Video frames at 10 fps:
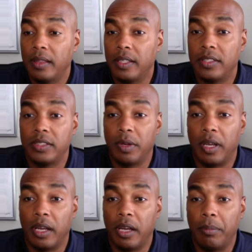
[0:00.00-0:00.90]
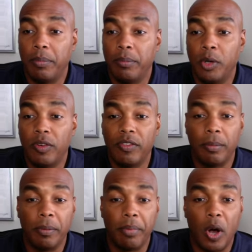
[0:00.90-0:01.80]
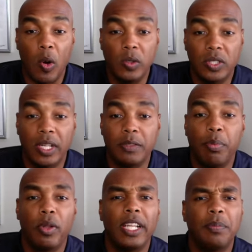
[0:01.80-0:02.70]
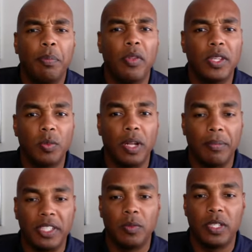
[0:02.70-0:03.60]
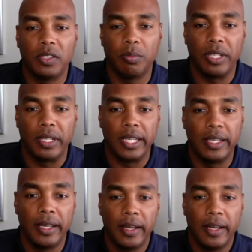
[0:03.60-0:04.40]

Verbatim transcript: This is uh, moving from a pose. So let's pull let's pull this one up. This one looks pretty neat.